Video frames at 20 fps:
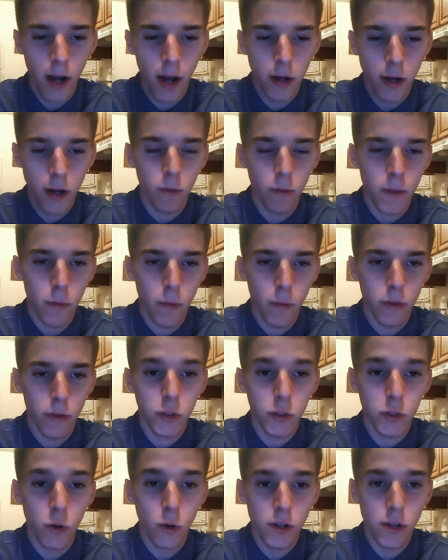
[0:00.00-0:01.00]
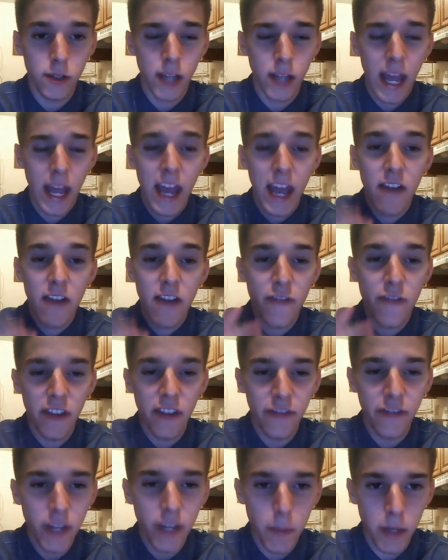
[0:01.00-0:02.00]
I don't remember the source.
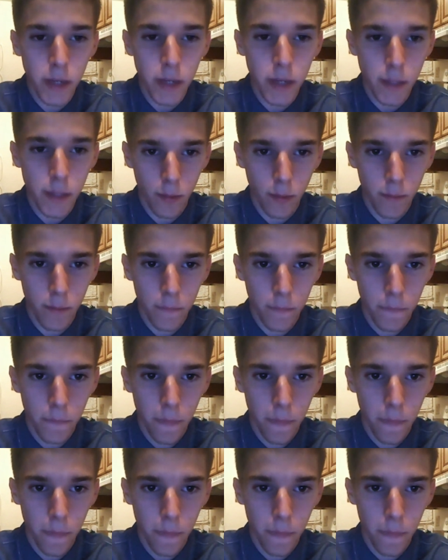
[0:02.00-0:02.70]
50 people.